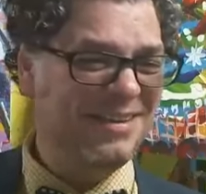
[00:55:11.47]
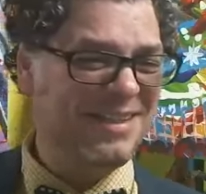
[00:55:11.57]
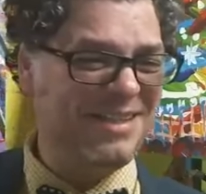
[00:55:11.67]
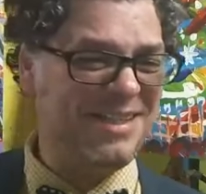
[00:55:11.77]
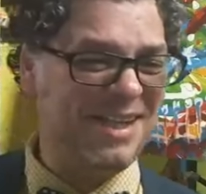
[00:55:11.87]

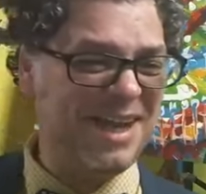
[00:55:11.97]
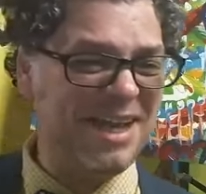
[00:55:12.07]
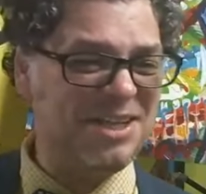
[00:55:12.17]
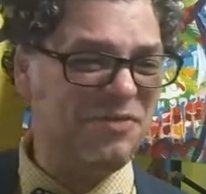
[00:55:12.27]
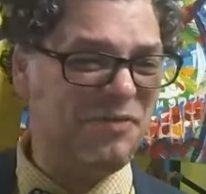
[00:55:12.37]
J.C.
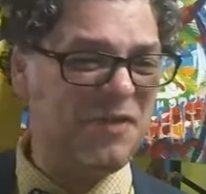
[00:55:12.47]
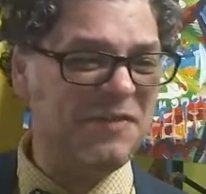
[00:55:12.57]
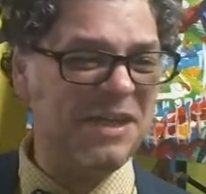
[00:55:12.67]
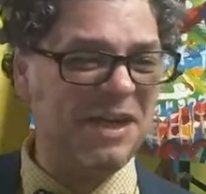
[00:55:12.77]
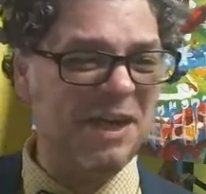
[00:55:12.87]
Cotton is
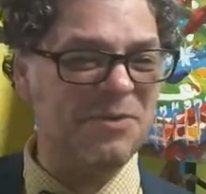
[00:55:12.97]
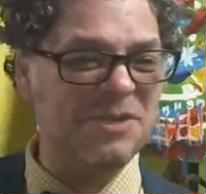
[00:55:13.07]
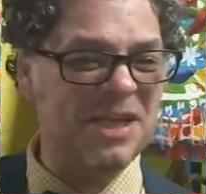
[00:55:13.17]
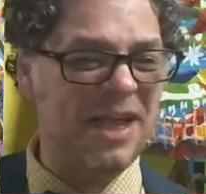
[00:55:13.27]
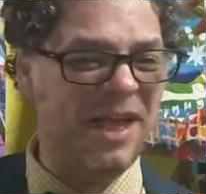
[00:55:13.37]
15
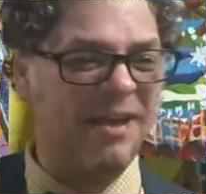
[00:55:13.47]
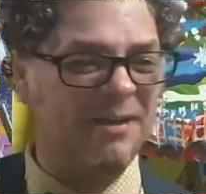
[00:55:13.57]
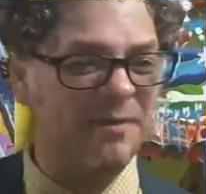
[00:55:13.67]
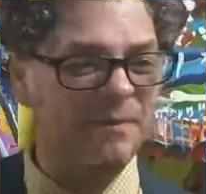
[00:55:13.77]
hours ahead.